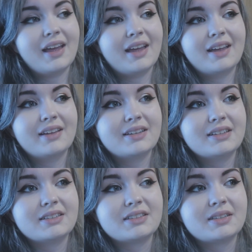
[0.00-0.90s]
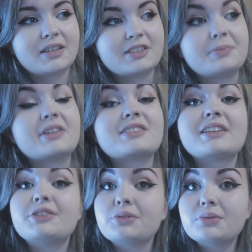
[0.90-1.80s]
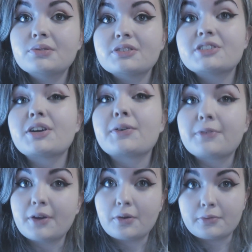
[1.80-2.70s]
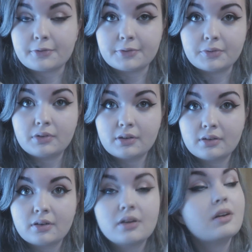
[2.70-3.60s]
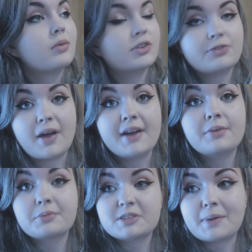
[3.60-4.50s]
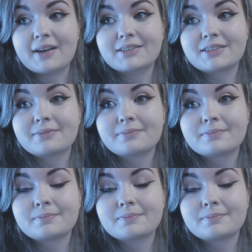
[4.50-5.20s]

And it's because they do serve their own food, which fine, respect.